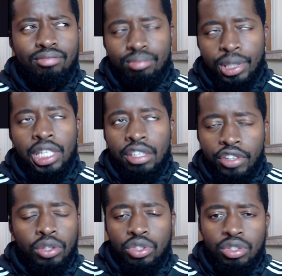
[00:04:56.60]
believe
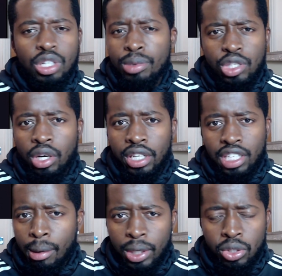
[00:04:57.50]
he'll be starting this
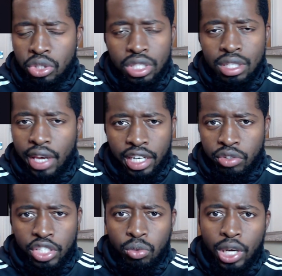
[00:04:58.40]
game. I don't see any
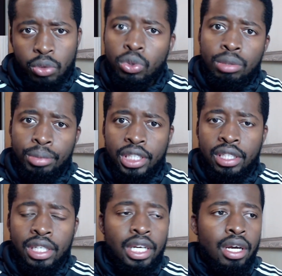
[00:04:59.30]
reason why he wouldn't be.
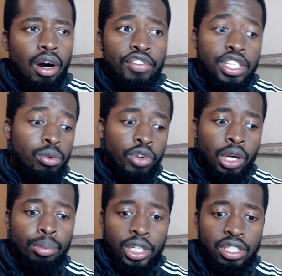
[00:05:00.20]
Obviously, we've got a
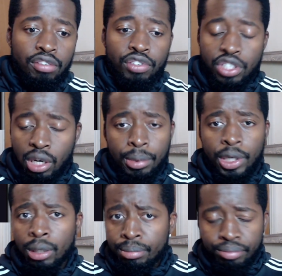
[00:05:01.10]
press conference coming
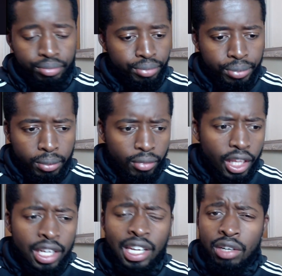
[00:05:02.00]
up
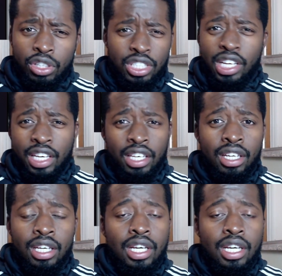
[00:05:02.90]
later on today,